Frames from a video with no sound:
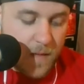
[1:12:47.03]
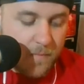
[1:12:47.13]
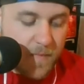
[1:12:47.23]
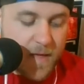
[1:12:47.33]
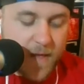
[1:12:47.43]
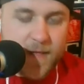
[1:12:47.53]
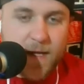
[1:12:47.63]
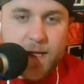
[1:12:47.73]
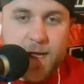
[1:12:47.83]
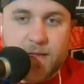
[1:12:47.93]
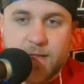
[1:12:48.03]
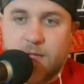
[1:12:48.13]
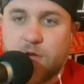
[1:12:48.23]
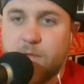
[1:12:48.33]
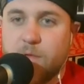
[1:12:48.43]
Besides that, guys, thank
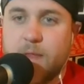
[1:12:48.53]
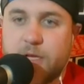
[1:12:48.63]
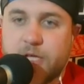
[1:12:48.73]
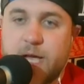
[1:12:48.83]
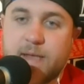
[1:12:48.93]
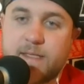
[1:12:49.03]
you to everyone in the chat.